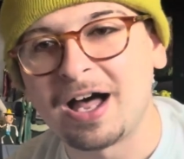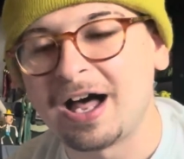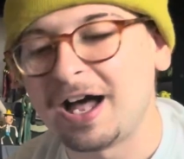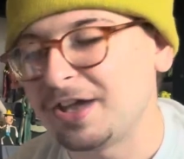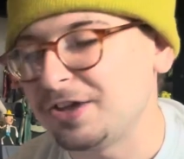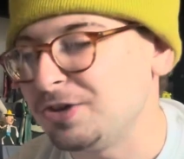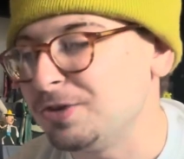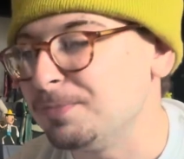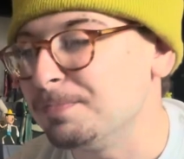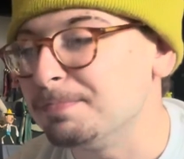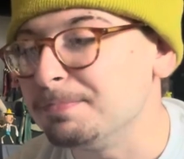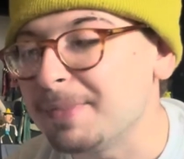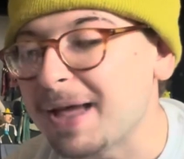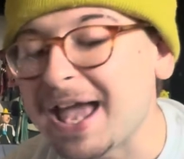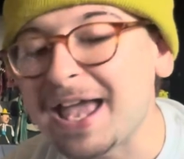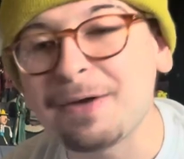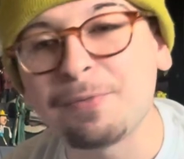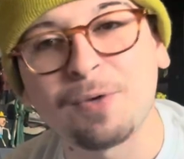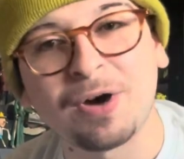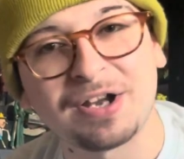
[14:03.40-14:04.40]
you
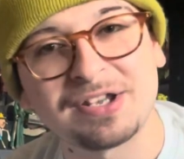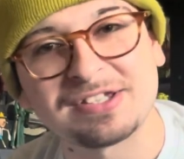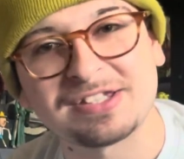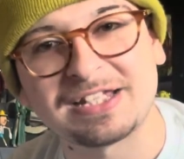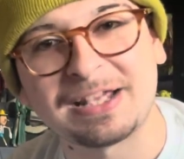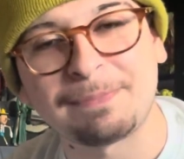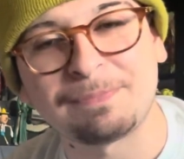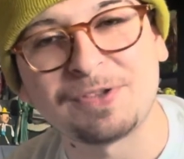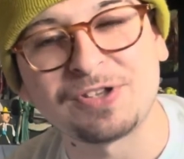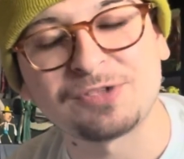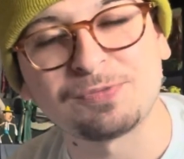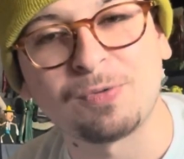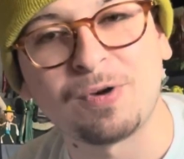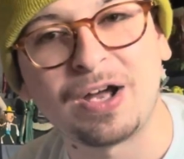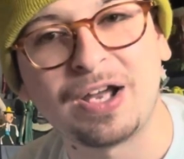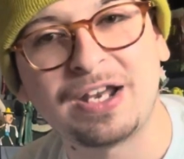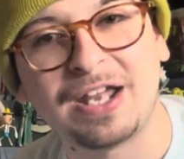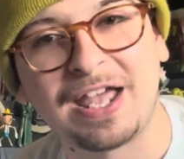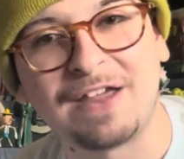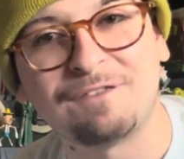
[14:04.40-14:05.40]
may want to skip this
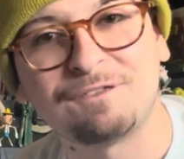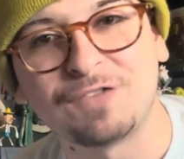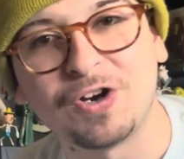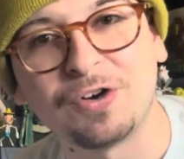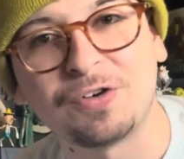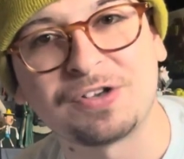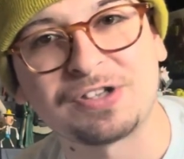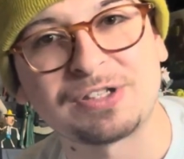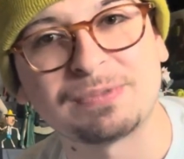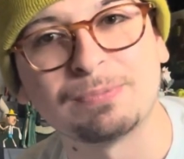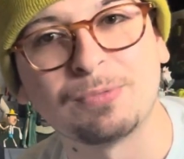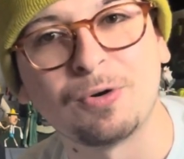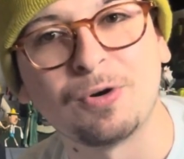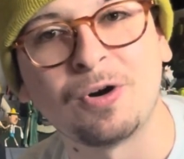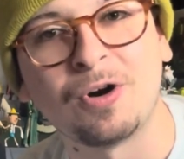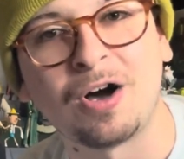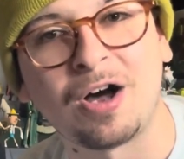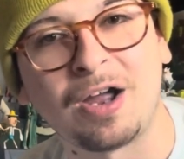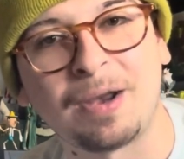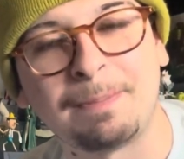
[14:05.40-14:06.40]
one and focus
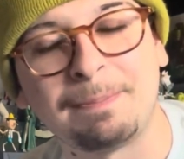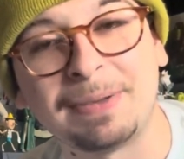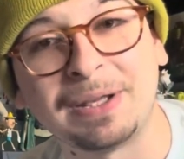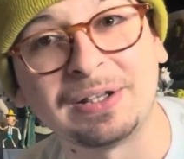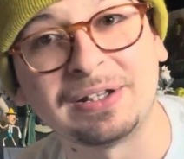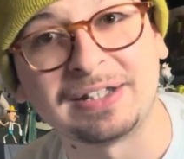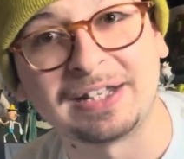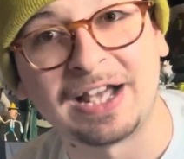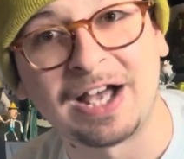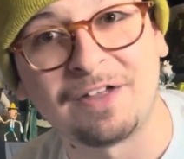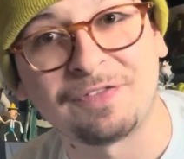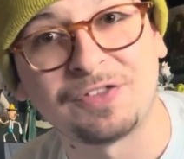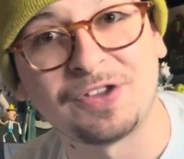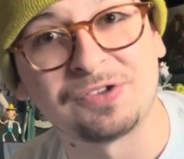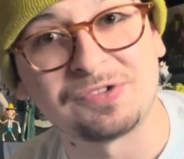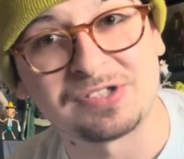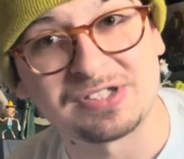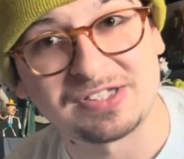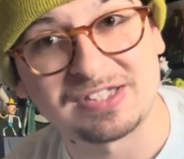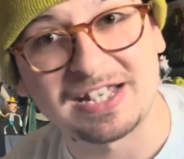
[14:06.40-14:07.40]
more on building out
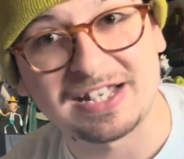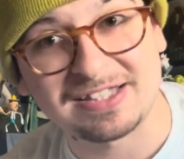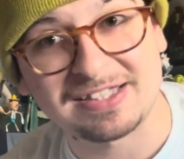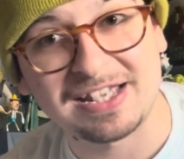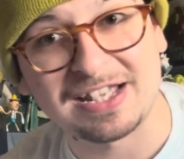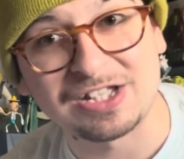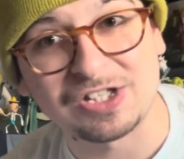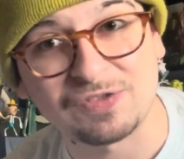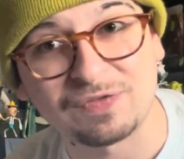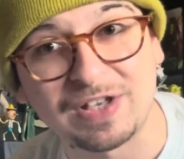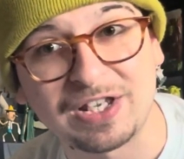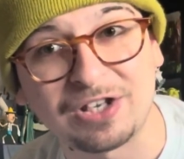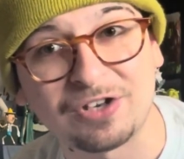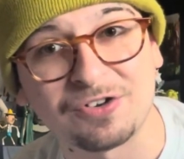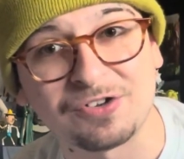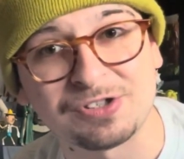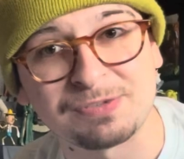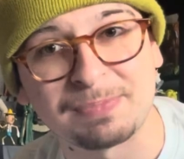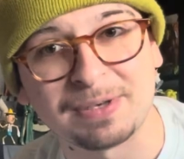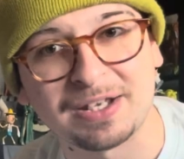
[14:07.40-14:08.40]
those 6-inch
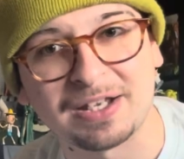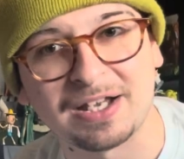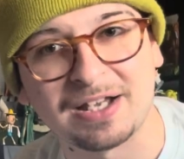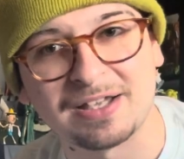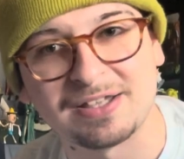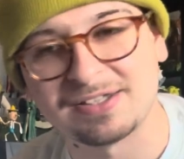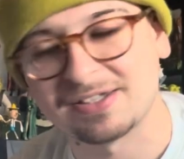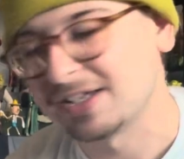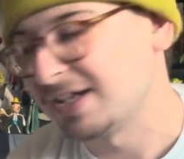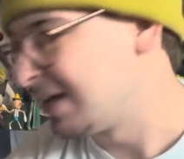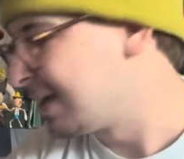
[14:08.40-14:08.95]
figures, because